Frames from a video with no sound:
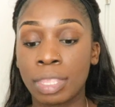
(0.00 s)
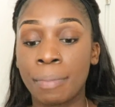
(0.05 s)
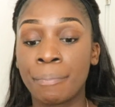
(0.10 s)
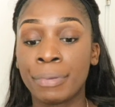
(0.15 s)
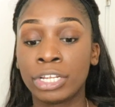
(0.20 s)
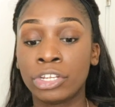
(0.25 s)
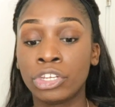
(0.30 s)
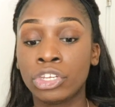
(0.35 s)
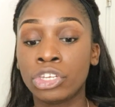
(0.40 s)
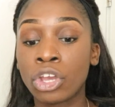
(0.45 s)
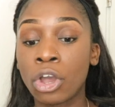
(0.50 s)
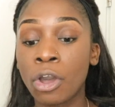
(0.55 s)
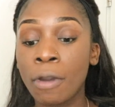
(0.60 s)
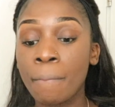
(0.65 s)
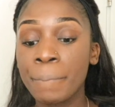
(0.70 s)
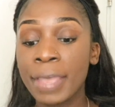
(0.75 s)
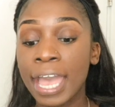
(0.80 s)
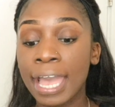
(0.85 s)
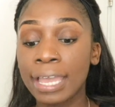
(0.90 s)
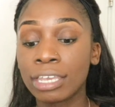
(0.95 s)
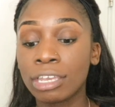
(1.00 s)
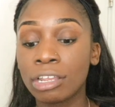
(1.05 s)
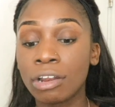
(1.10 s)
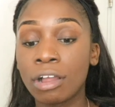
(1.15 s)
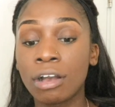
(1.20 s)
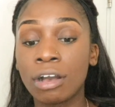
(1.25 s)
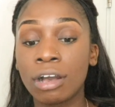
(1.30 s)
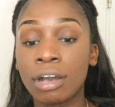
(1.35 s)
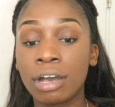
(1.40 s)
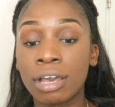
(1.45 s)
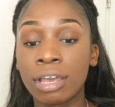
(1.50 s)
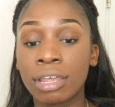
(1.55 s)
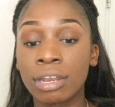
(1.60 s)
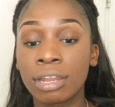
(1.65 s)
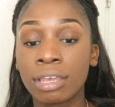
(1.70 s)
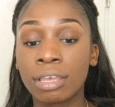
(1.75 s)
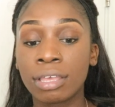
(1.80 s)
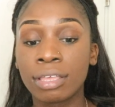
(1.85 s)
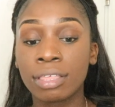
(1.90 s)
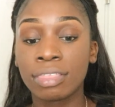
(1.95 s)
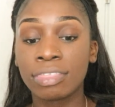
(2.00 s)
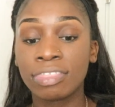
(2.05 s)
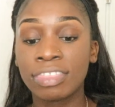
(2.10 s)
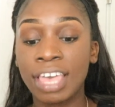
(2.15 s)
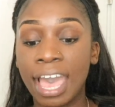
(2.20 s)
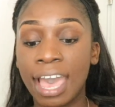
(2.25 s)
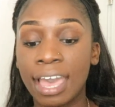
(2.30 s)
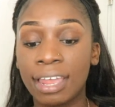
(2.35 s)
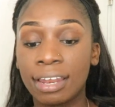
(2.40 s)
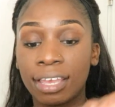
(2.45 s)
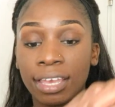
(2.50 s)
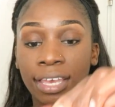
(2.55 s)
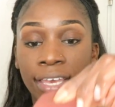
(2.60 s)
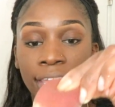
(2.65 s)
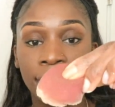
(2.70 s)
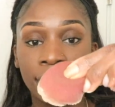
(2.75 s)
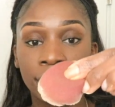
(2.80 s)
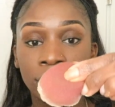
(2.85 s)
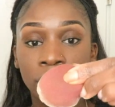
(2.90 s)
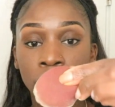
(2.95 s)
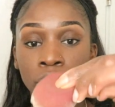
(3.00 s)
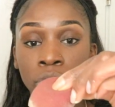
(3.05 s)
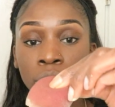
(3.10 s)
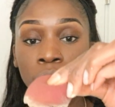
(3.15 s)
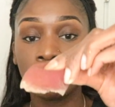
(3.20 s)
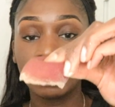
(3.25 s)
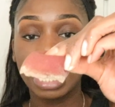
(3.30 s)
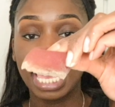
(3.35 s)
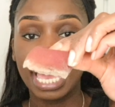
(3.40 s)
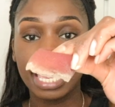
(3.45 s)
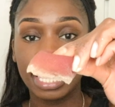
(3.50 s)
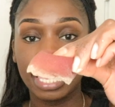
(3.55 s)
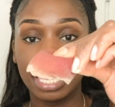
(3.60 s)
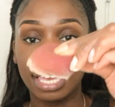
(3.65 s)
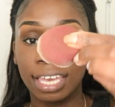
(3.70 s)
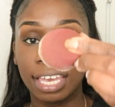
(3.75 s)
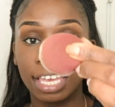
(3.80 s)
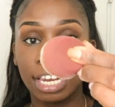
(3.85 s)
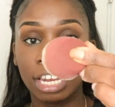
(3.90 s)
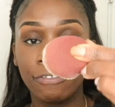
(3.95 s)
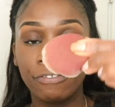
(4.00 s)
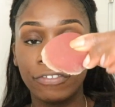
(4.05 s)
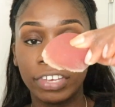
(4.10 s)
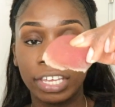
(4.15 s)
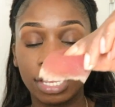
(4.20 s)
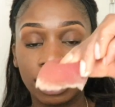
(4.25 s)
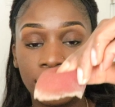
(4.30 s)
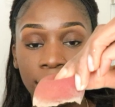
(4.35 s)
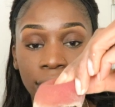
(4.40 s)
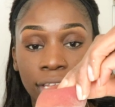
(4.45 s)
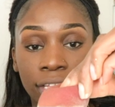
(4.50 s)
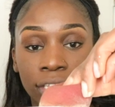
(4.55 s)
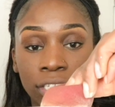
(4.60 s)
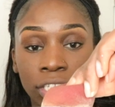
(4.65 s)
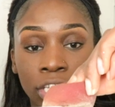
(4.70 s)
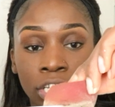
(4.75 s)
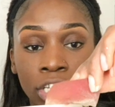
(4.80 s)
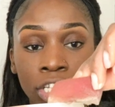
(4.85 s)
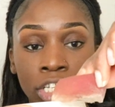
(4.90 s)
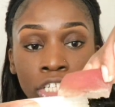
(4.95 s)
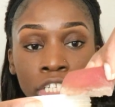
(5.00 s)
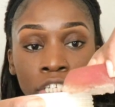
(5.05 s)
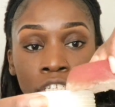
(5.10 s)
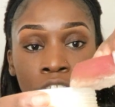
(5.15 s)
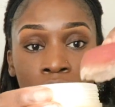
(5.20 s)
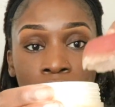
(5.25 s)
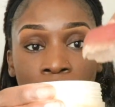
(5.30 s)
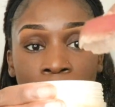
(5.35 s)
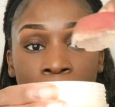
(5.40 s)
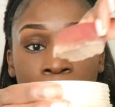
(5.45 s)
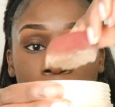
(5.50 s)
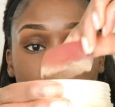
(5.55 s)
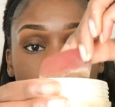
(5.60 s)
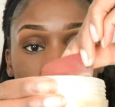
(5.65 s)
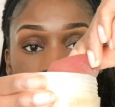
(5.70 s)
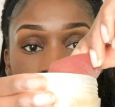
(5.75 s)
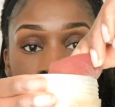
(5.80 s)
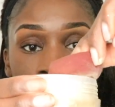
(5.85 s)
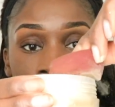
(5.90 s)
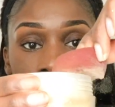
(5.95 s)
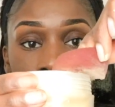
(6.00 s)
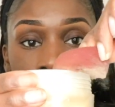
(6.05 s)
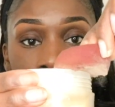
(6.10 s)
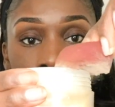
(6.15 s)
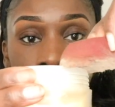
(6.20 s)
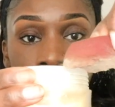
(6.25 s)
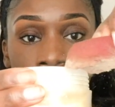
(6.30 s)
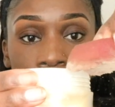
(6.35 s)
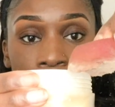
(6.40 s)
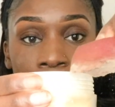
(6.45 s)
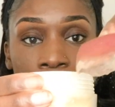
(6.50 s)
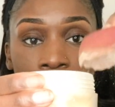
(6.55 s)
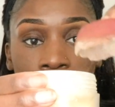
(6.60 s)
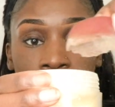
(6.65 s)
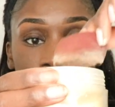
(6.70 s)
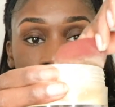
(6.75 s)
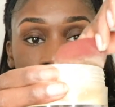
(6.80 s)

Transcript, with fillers: but don't pack it on that it is too cakey. And if it is, scrape it off a little bit.